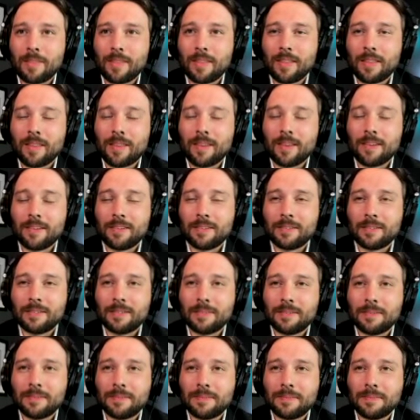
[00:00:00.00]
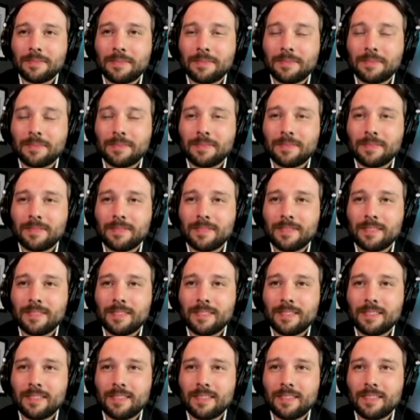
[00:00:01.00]

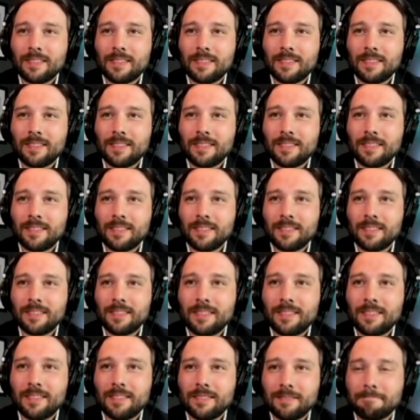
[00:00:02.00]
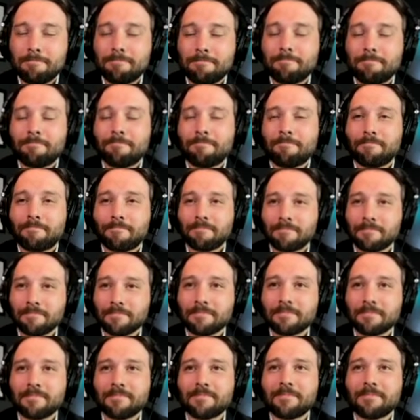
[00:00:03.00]

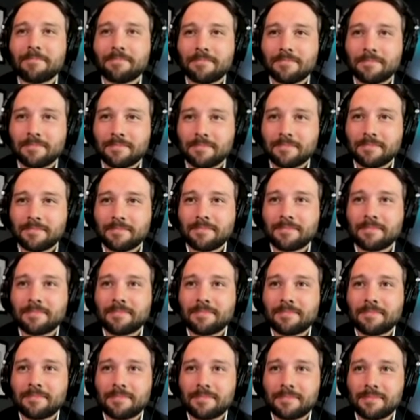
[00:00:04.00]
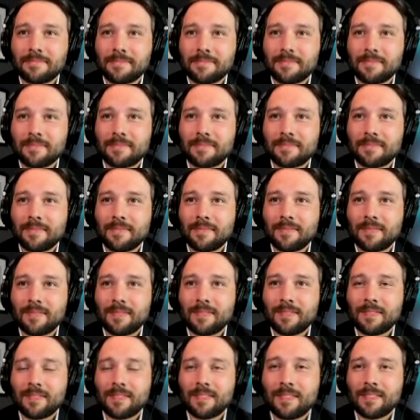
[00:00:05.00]

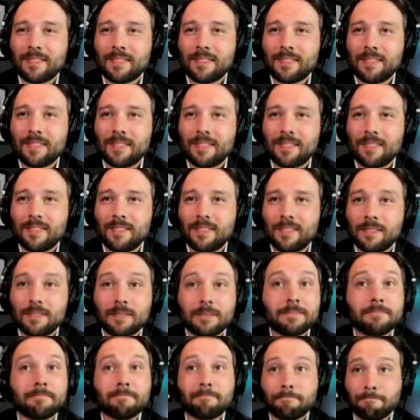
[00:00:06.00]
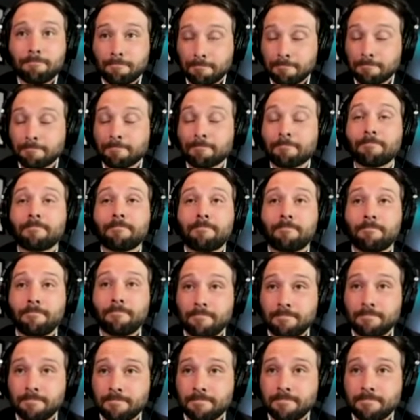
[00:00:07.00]
The person shown says nothing.